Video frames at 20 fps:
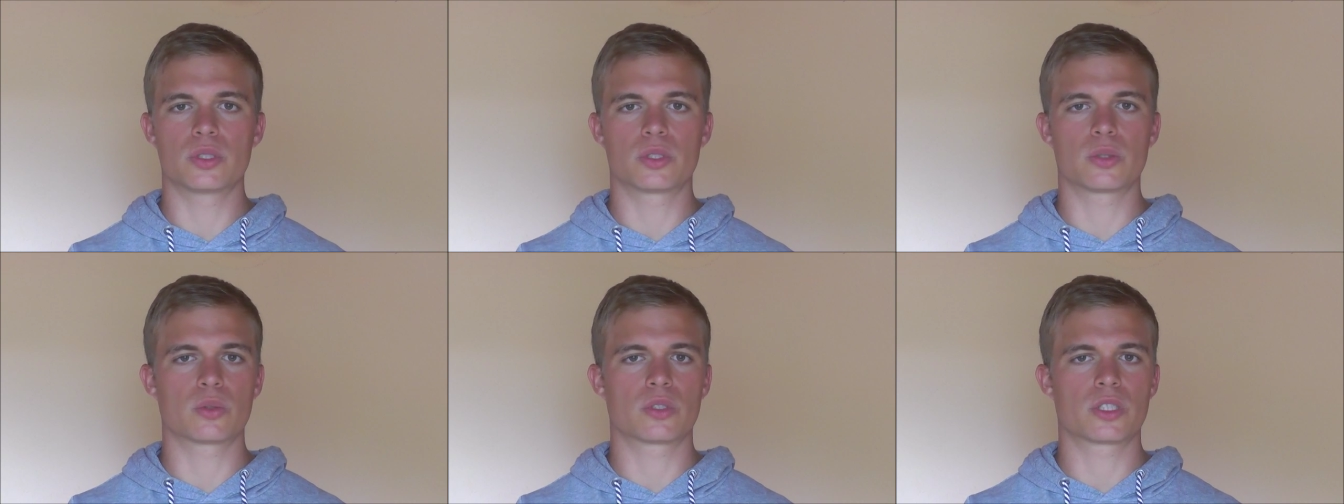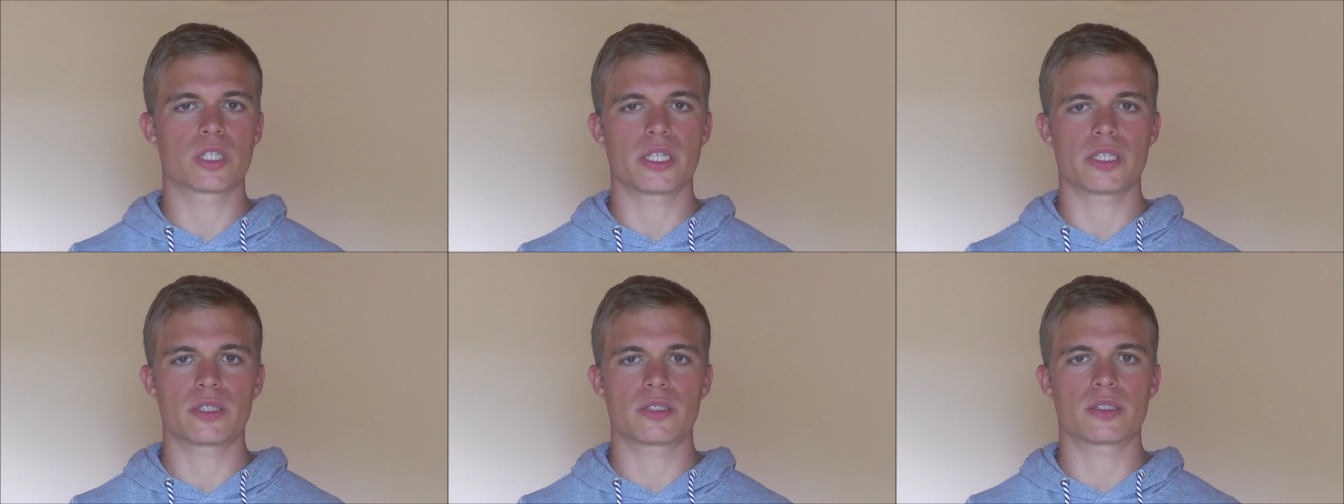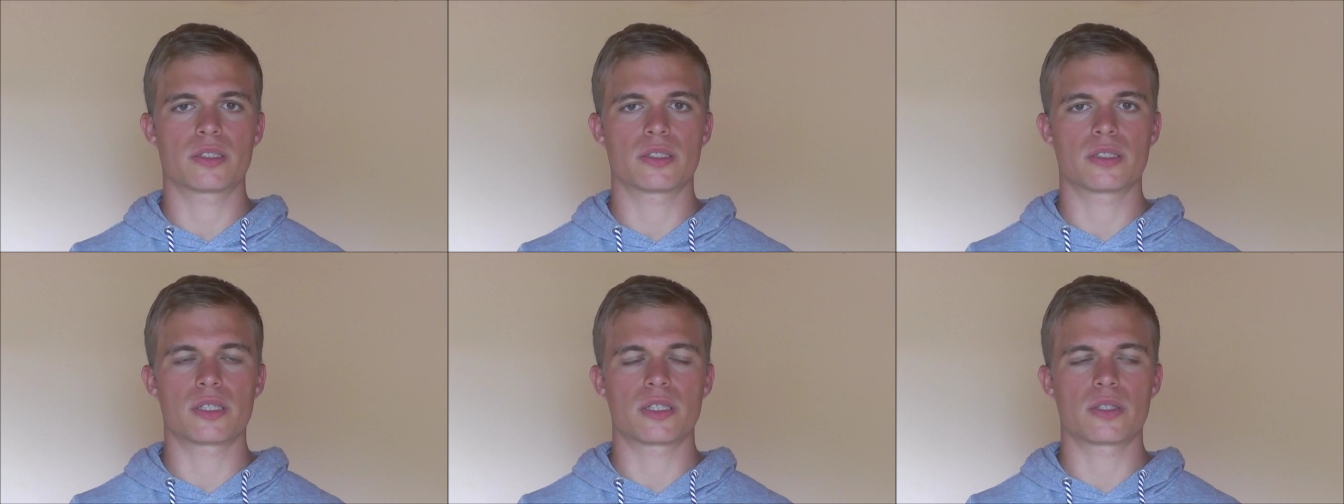to change
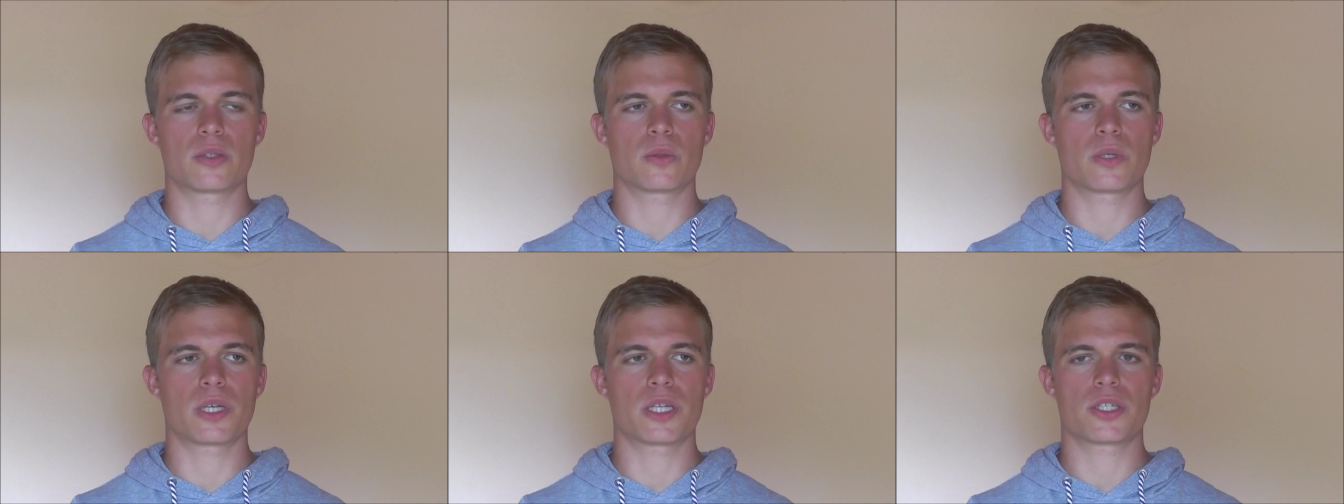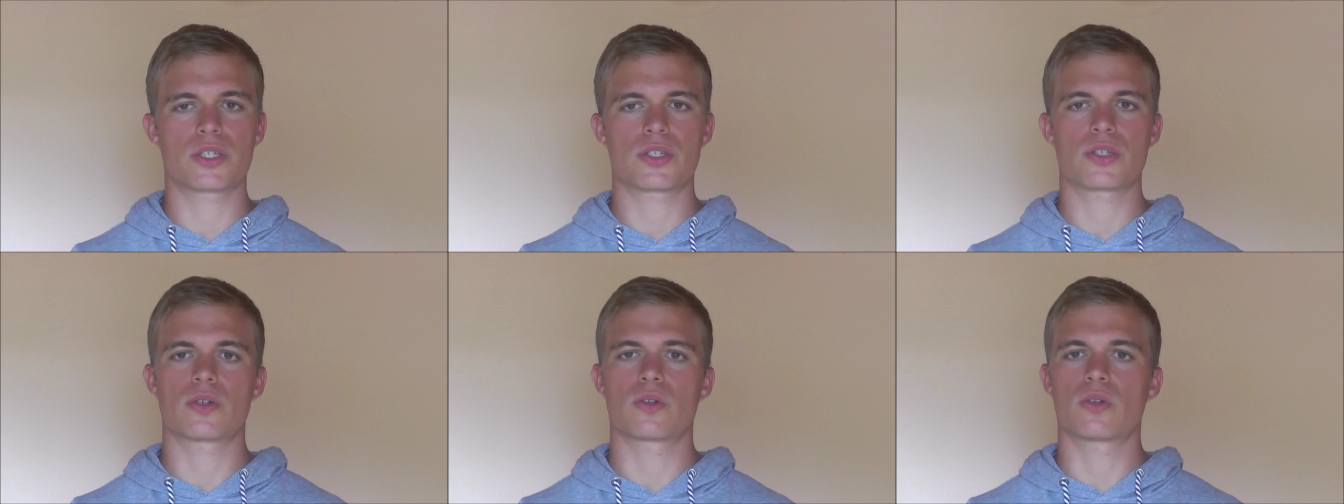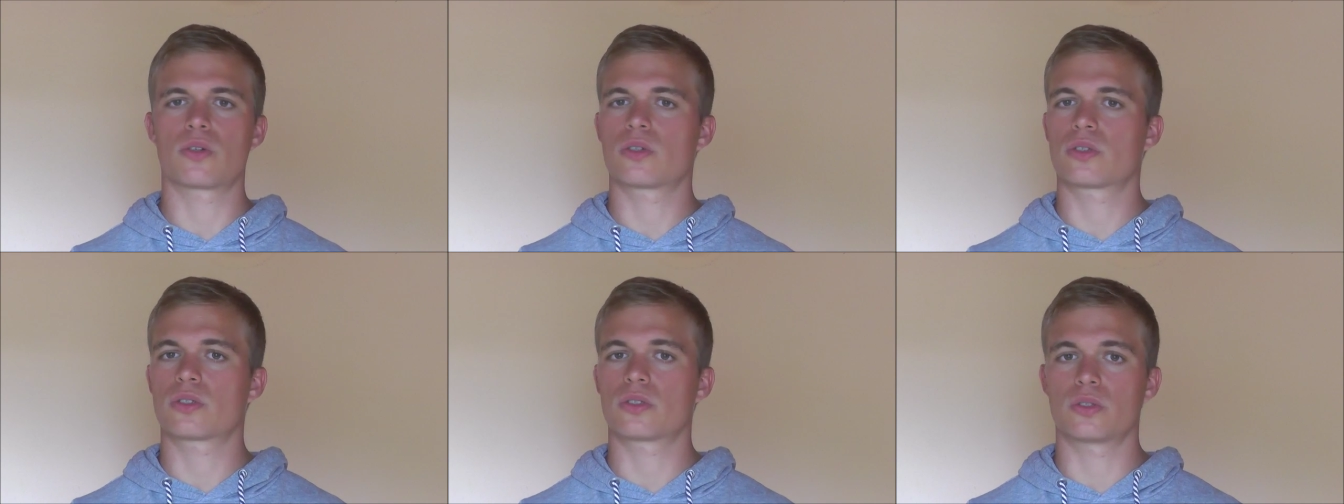the situation
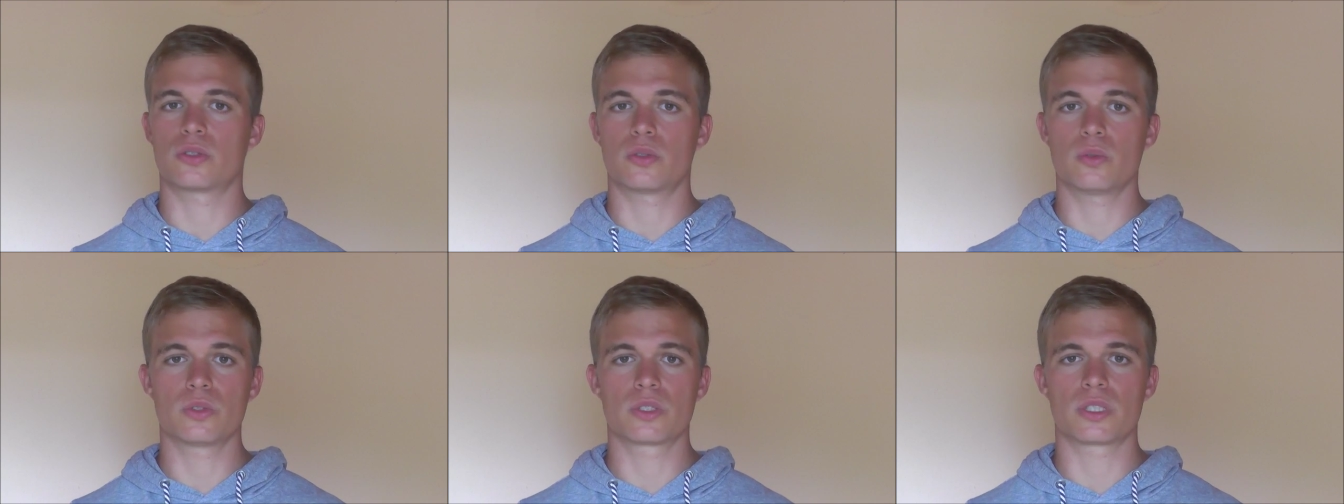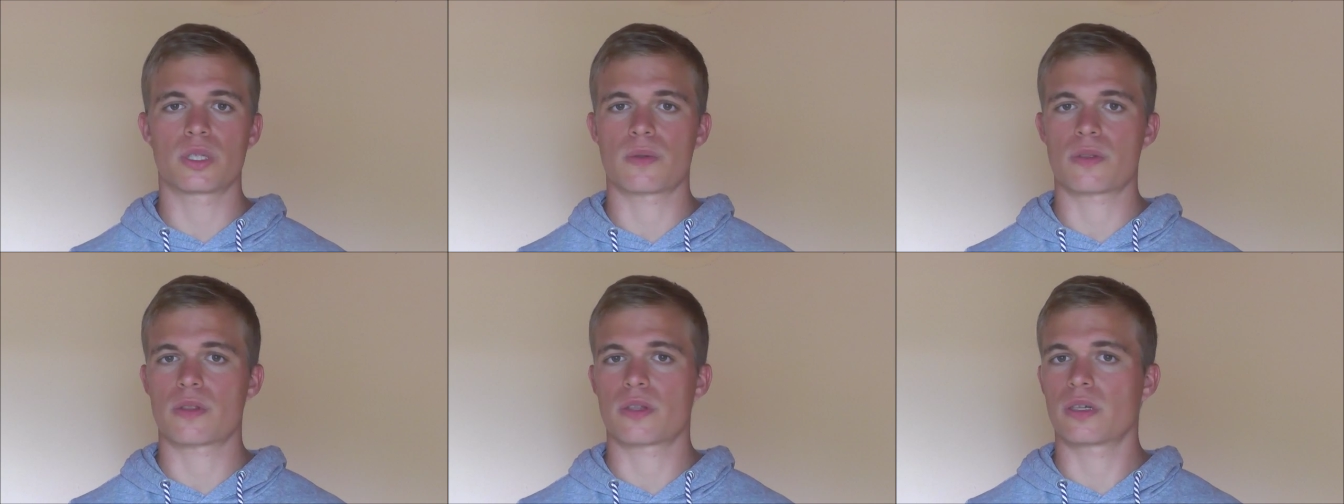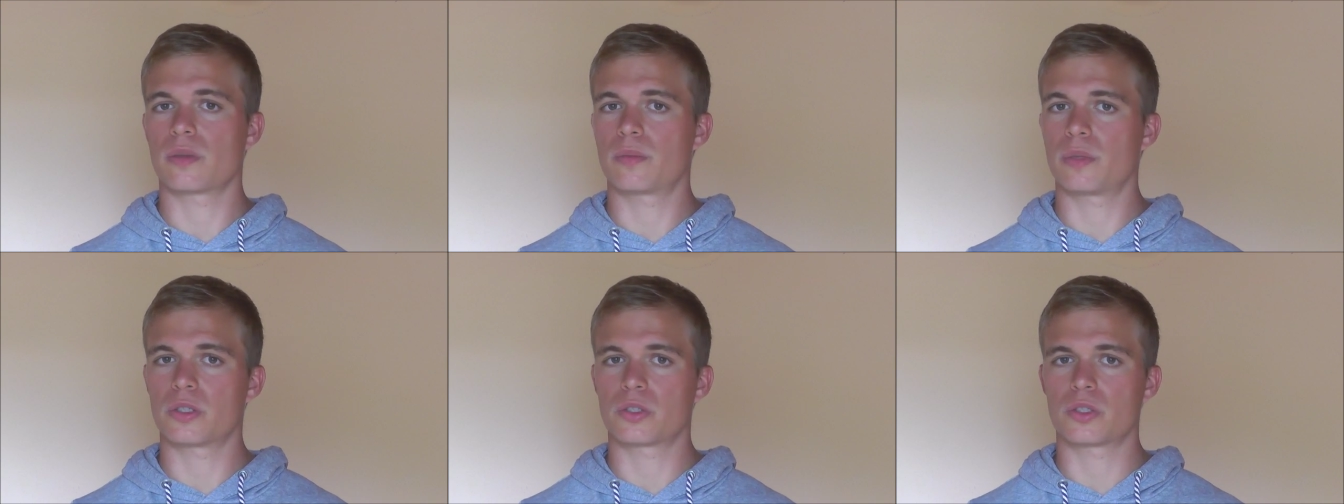or to do
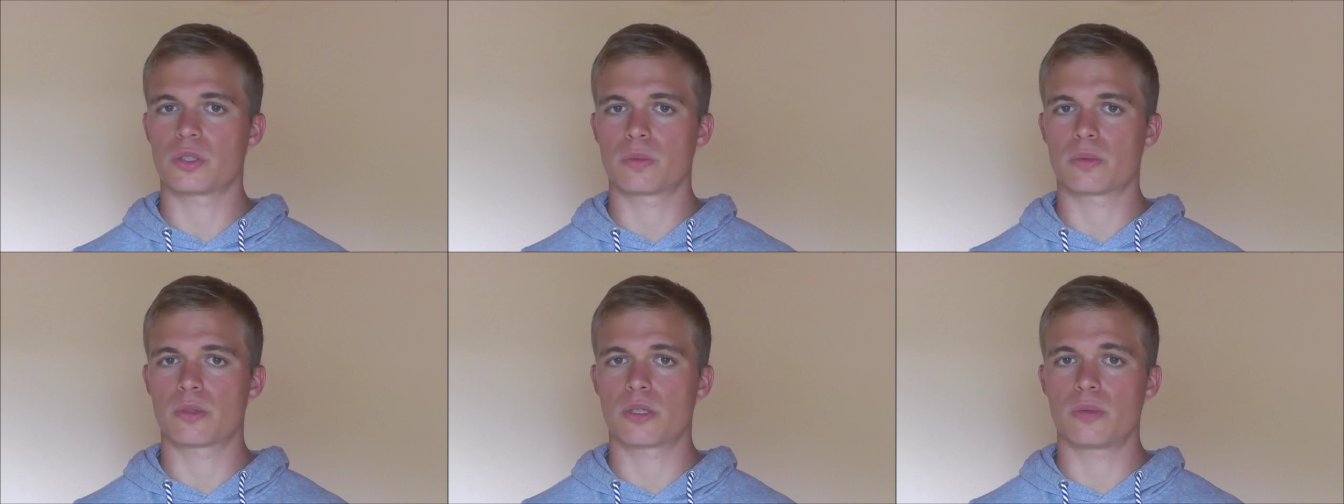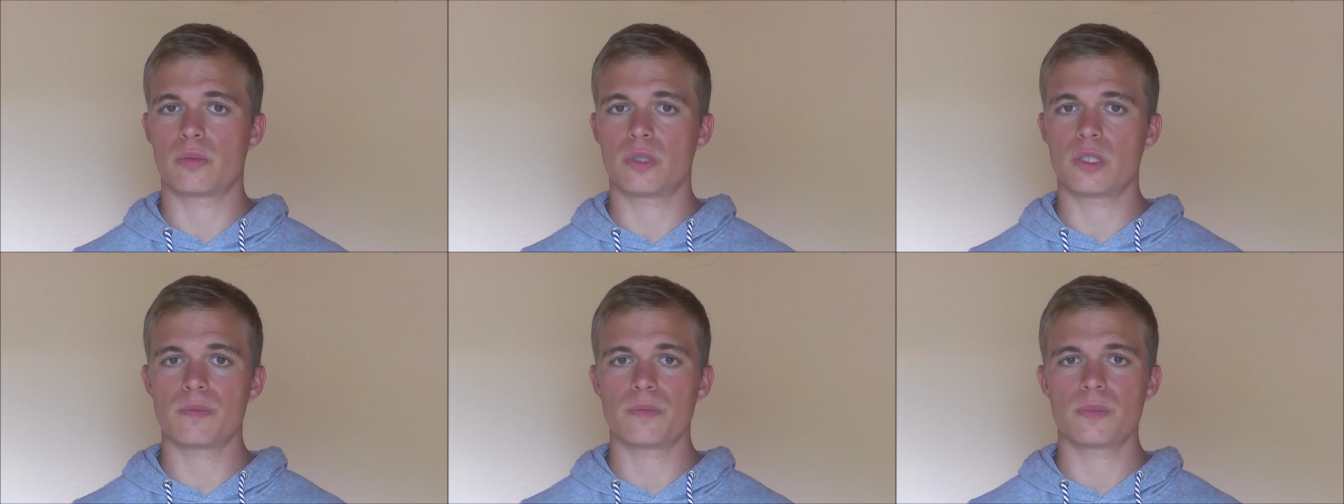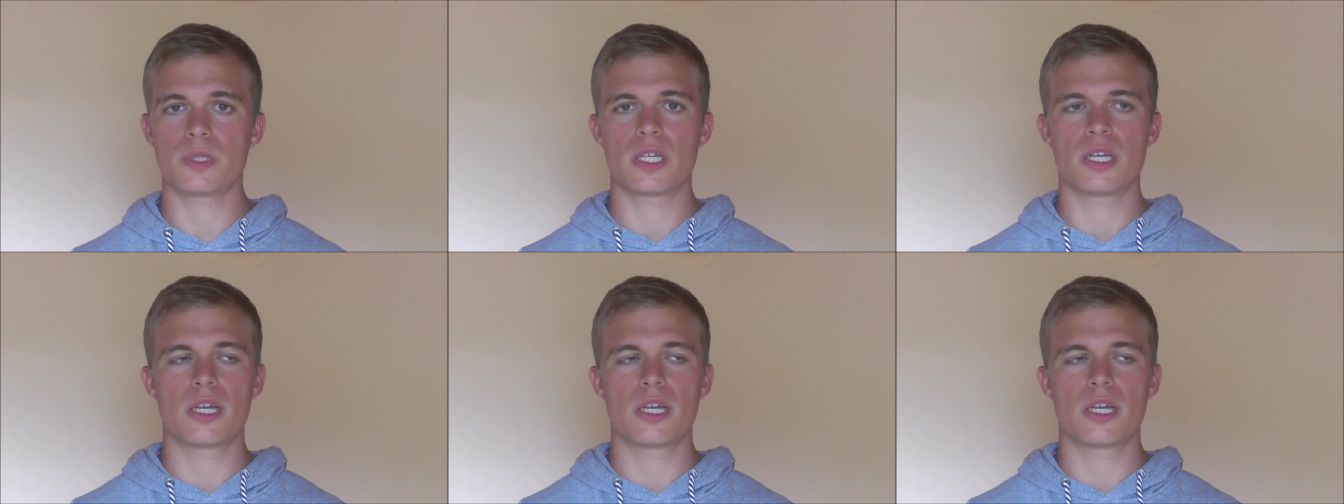something about your problem,